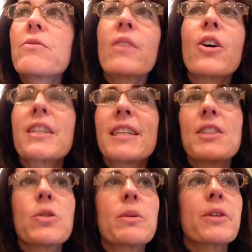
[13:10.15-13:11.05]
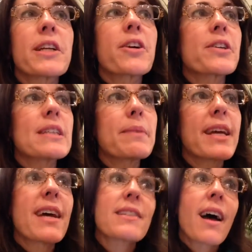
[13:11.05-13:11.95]
hooked into it pretty early
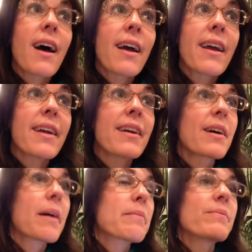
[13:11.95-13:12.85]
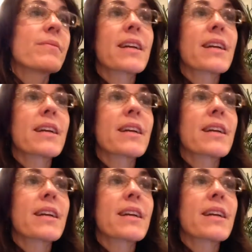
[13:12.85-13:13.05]
because I'm